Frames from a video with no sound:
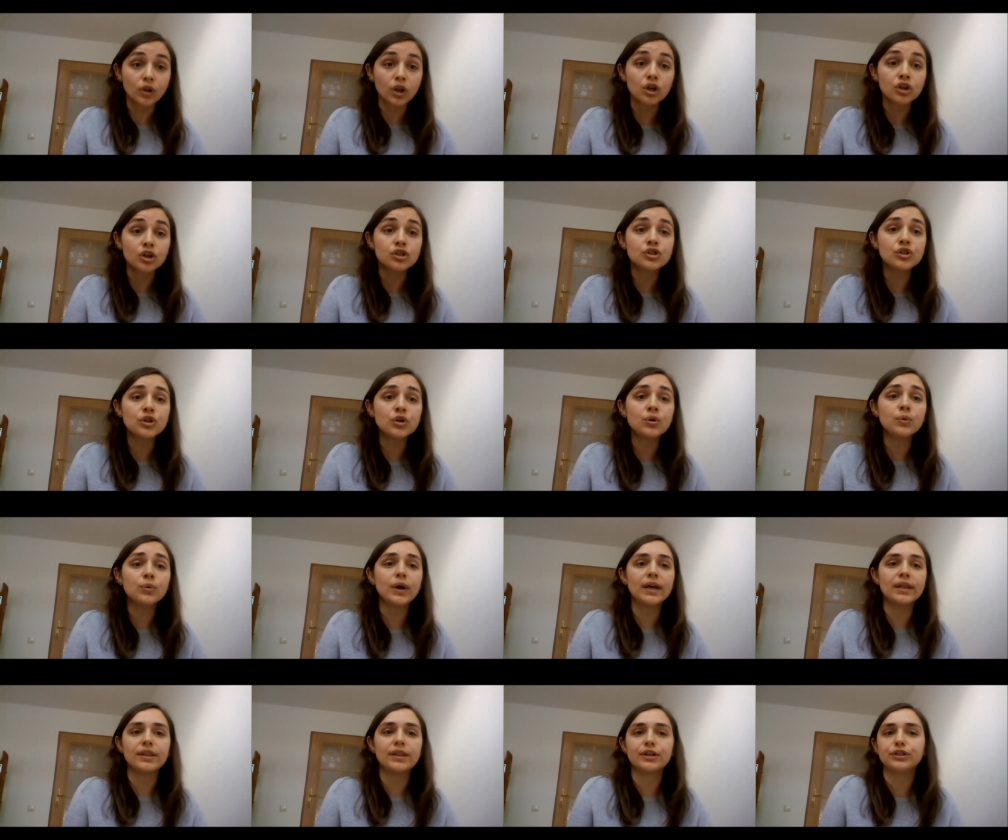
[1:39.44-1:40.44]
So
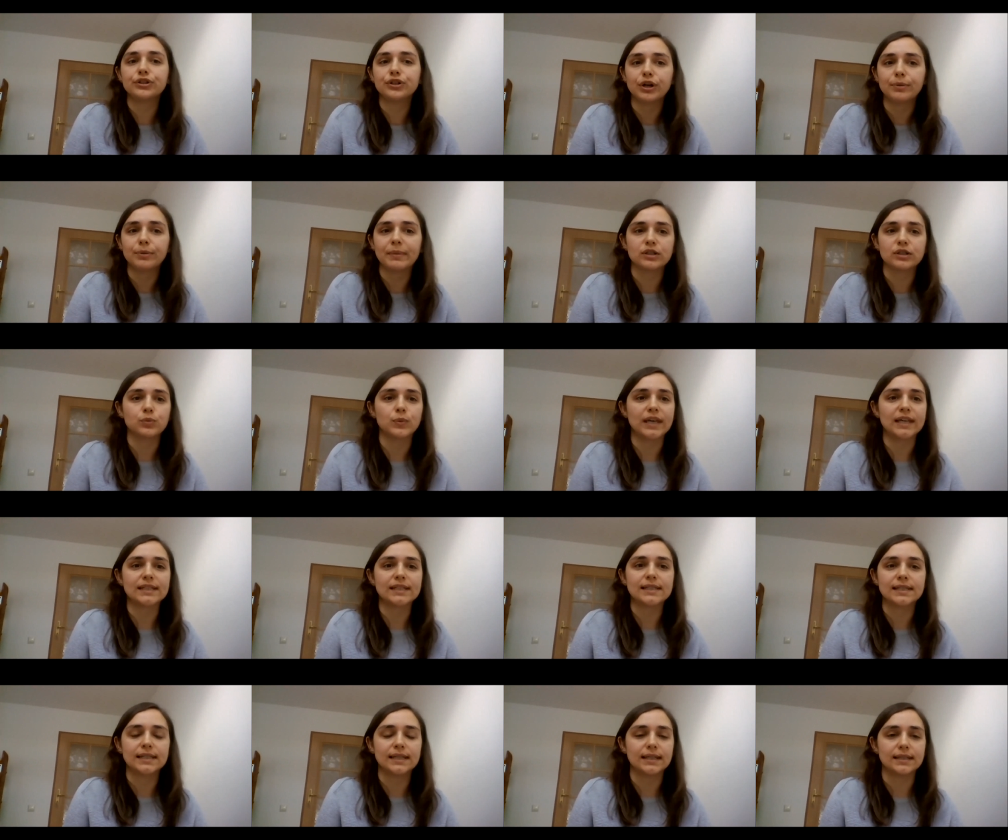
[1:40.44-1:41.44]
uh, the term, as we
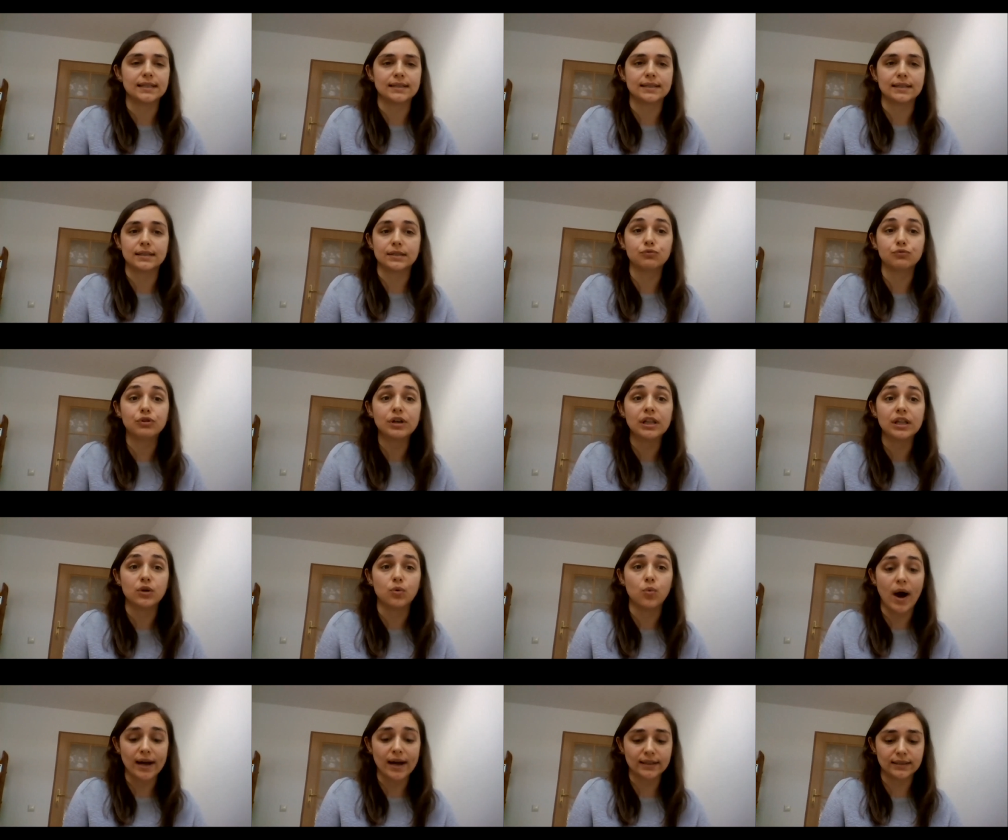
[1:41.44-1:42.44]
can see, is, is really
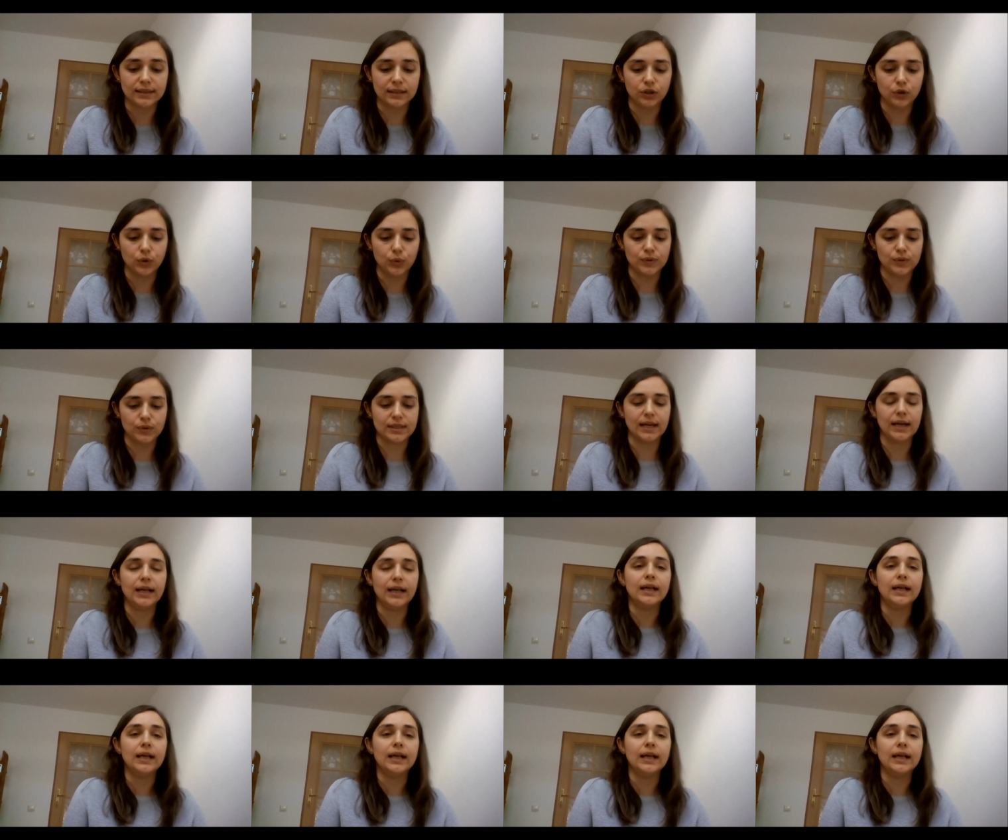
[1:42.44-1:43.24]
widely used.